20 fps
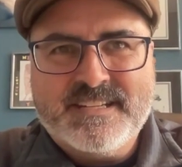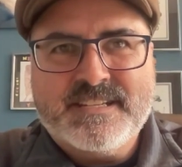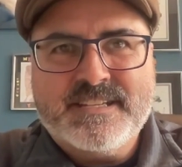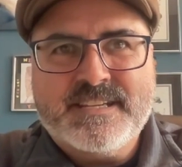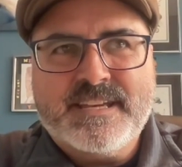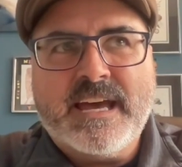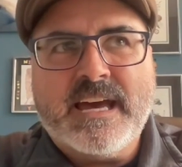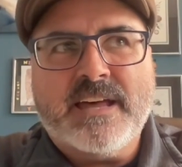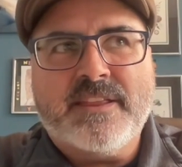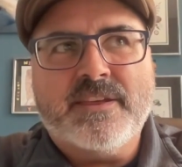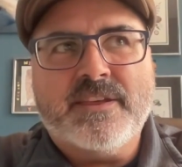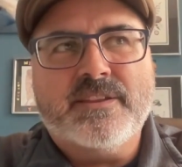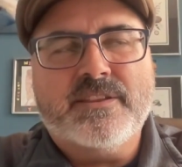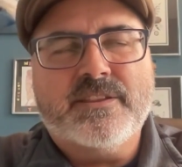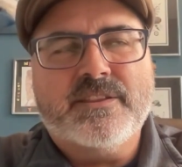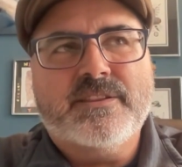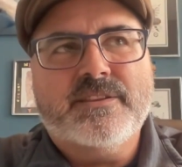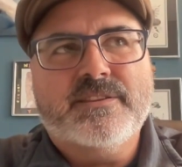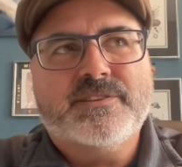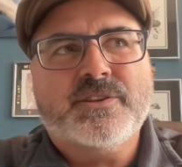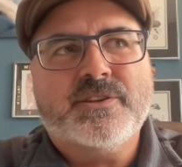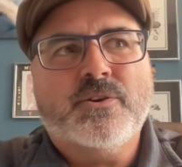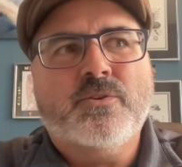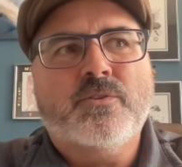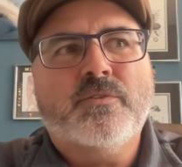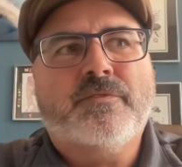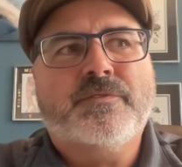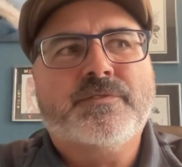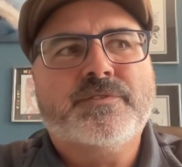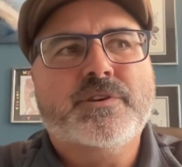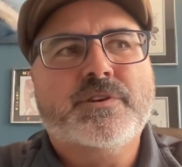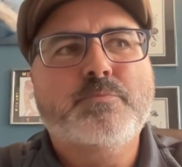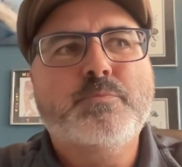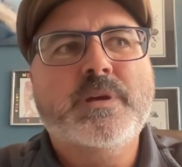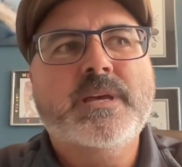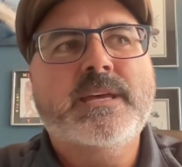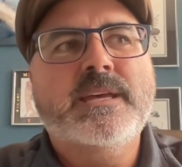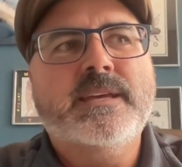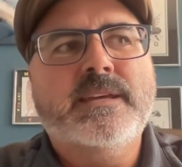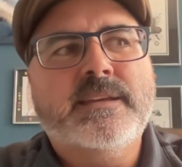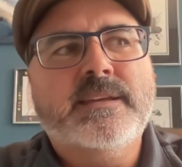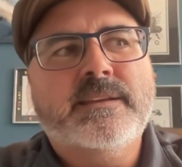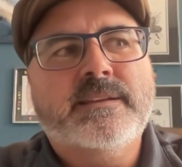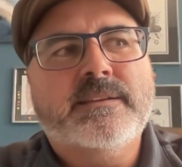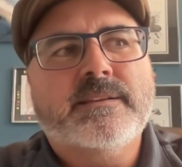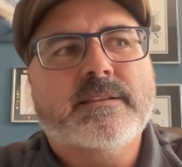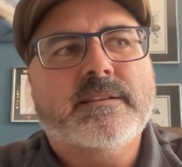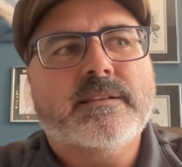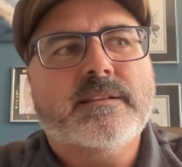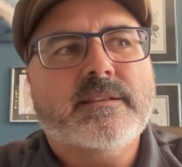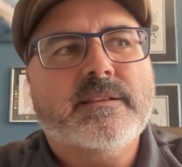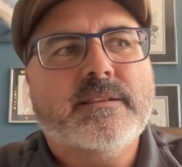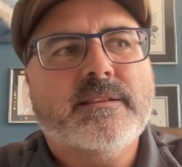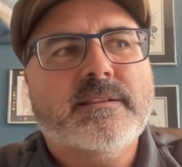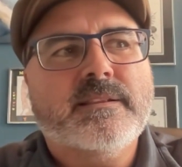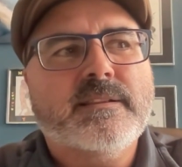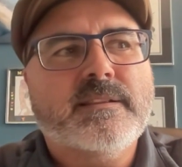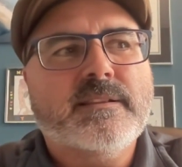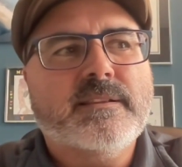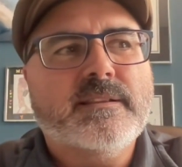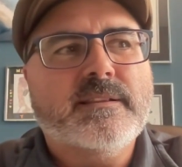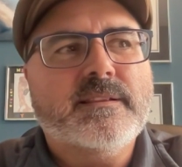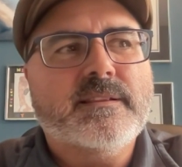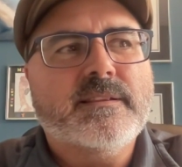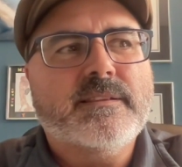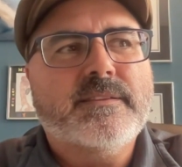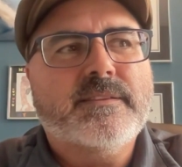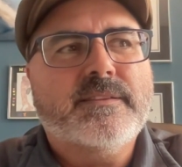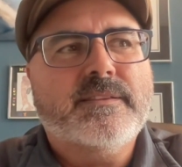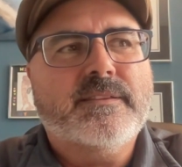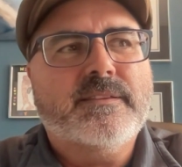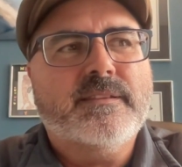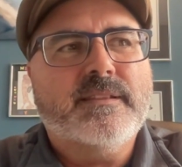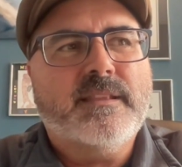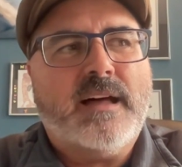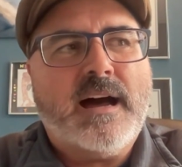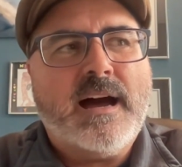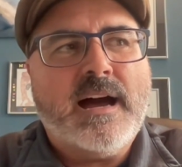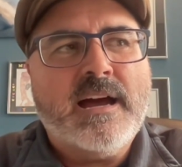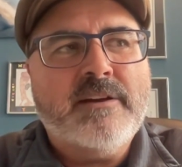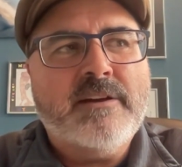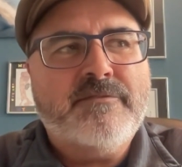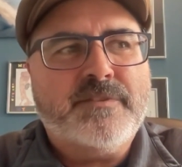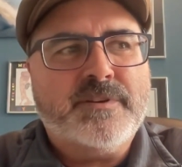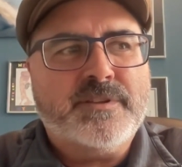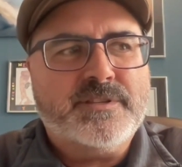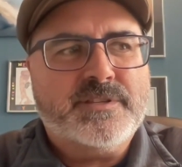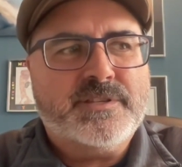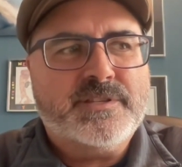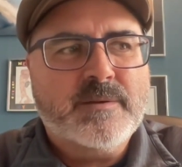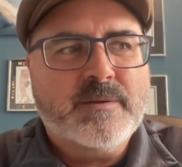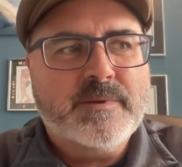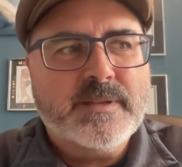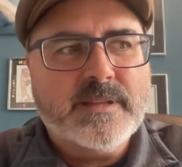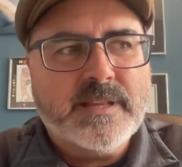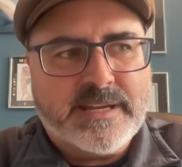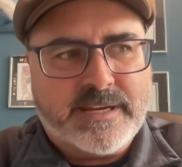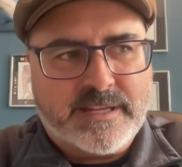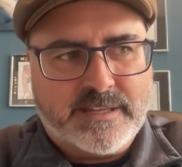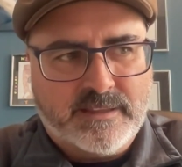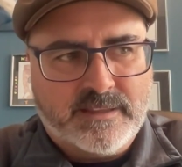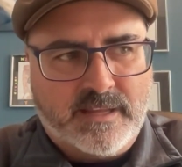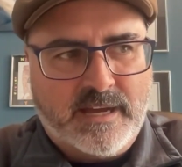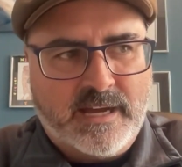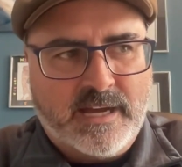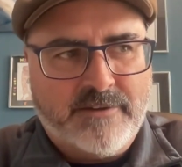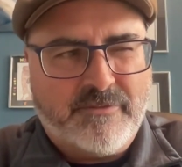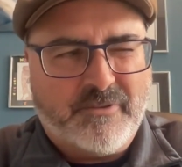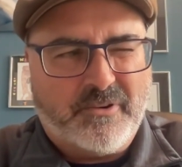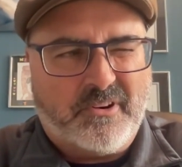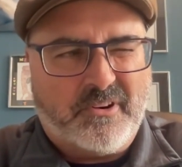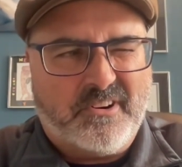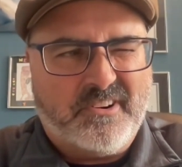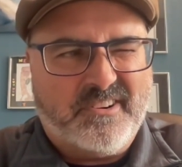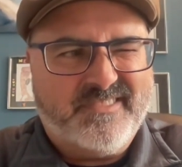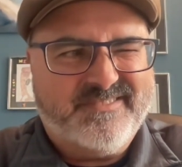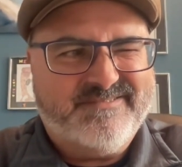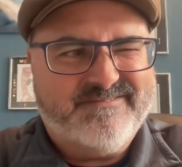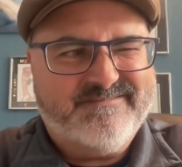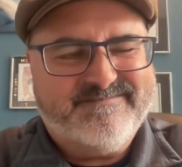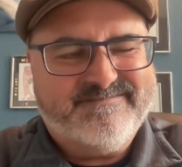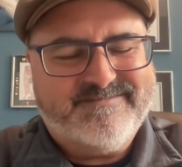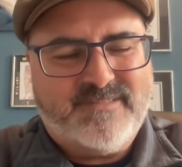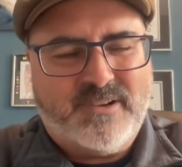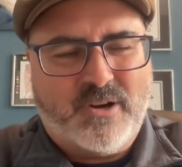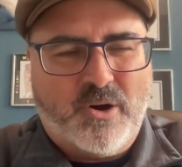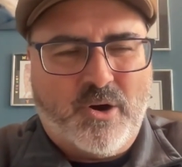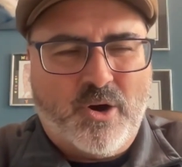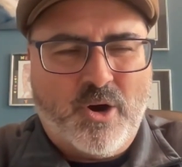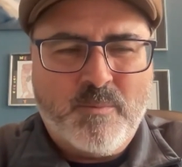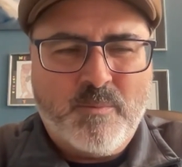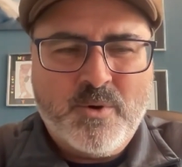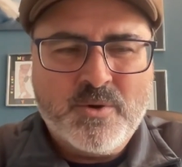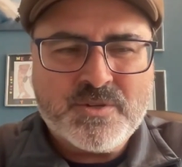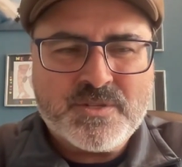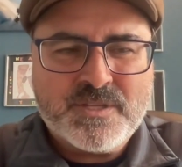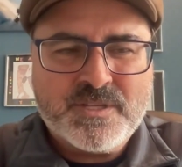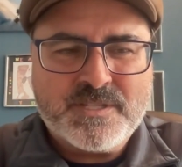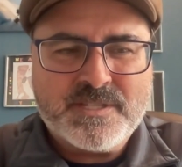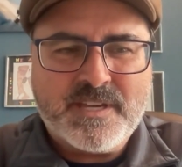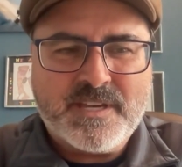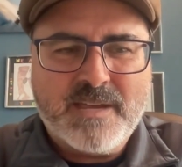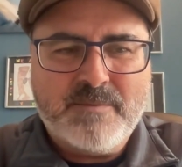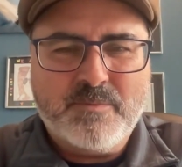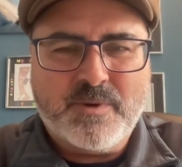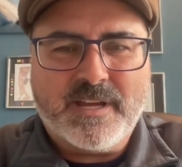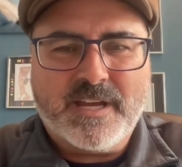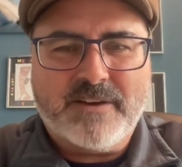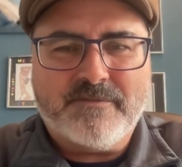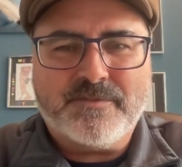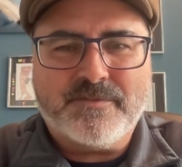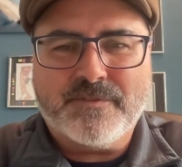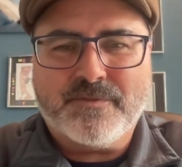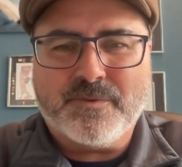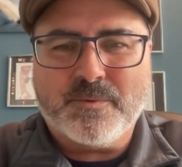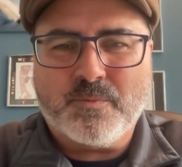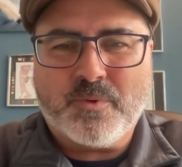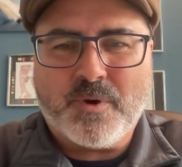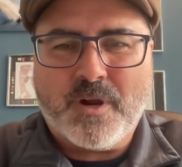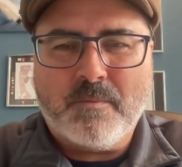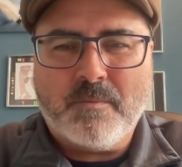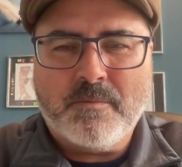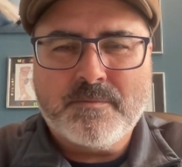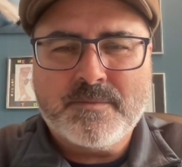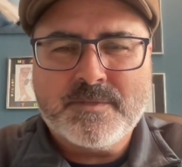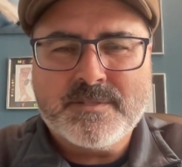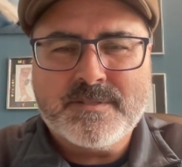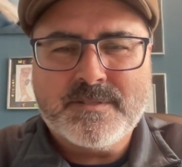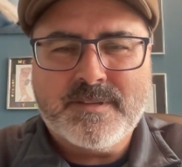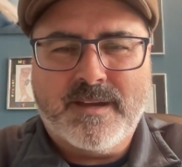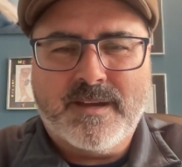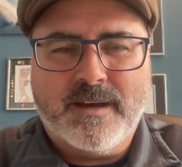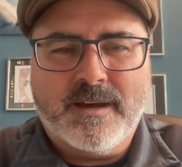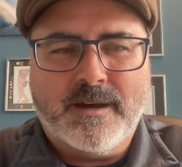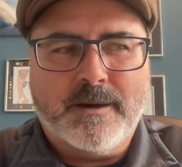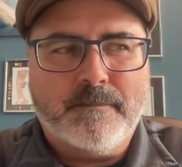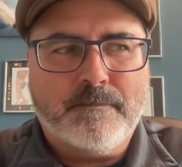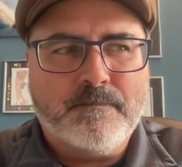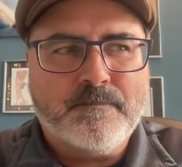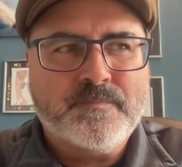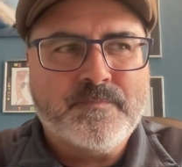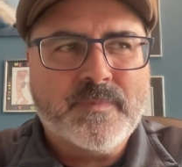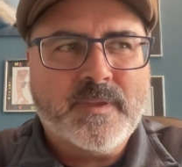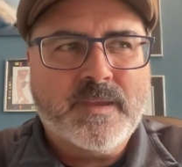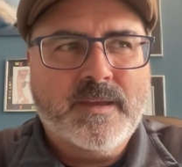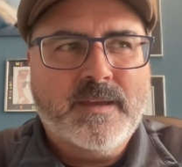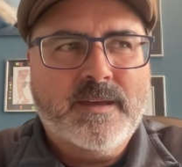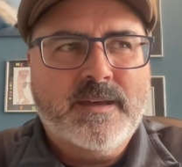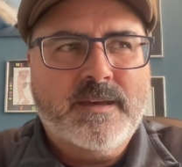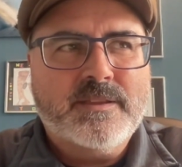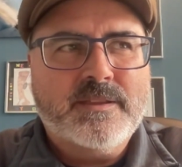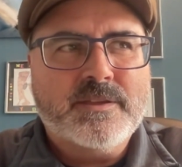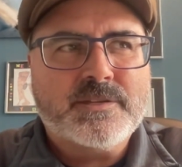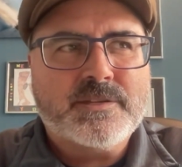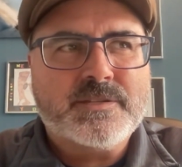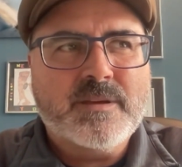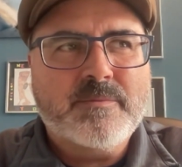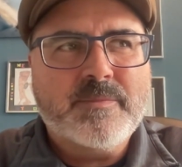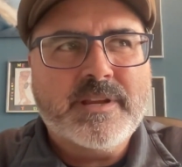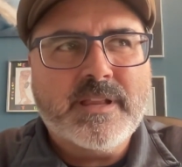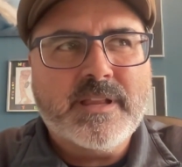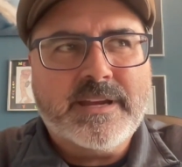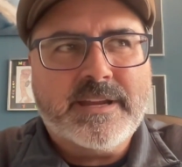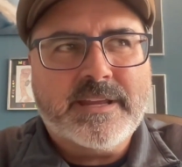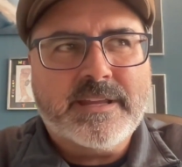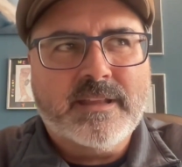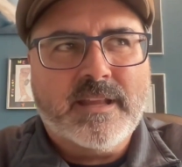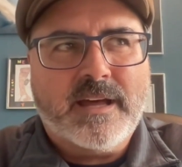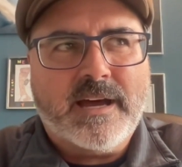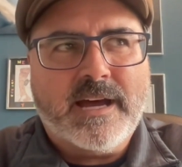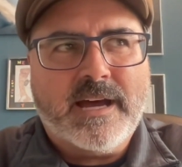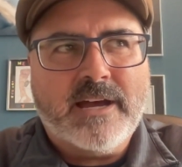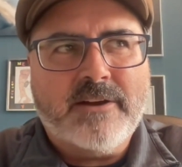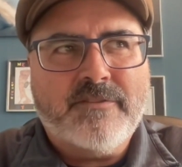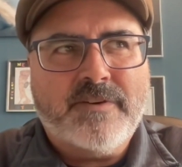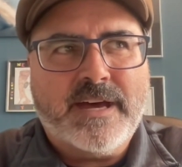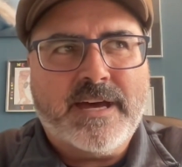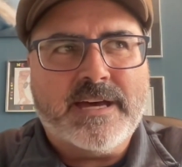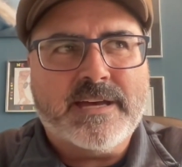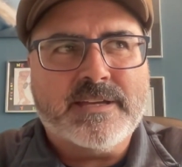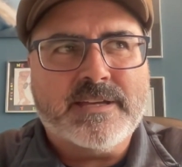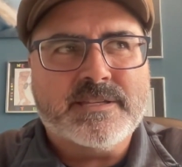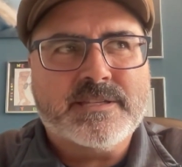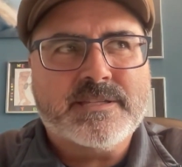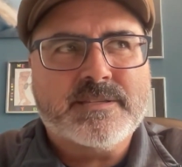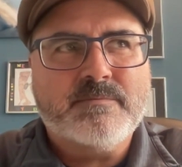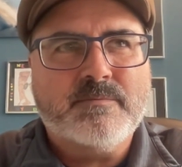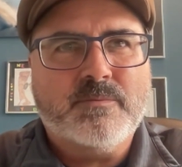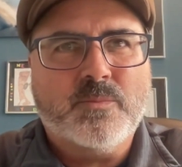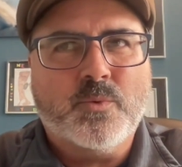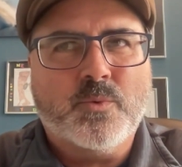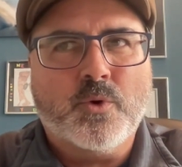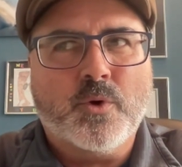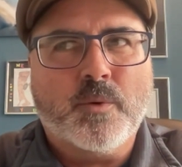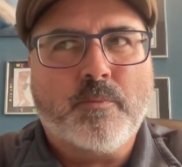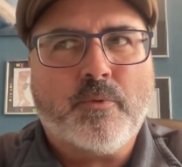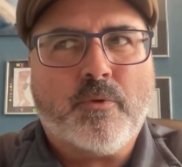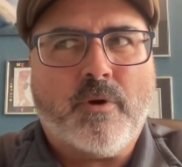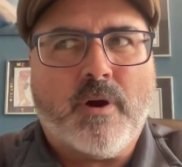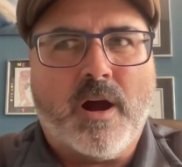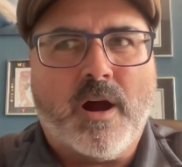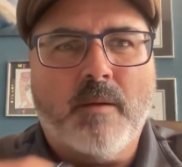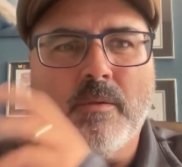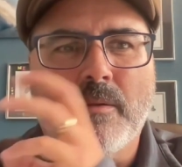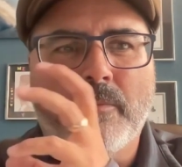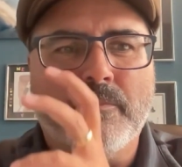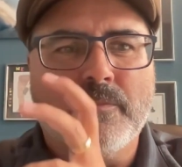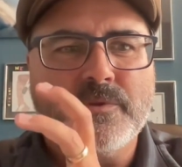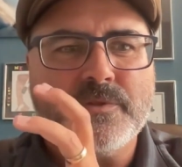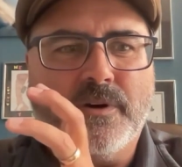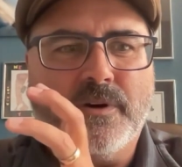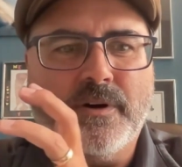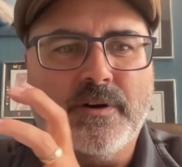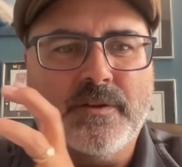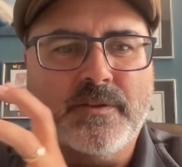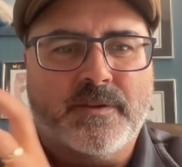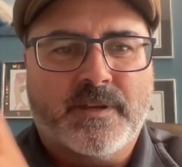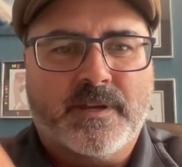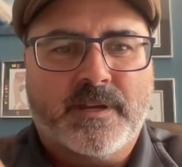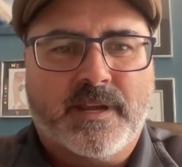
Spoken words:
Yeah, so to me, live and simulated live are almost the same, but have different problems. The simulated live has more problems on the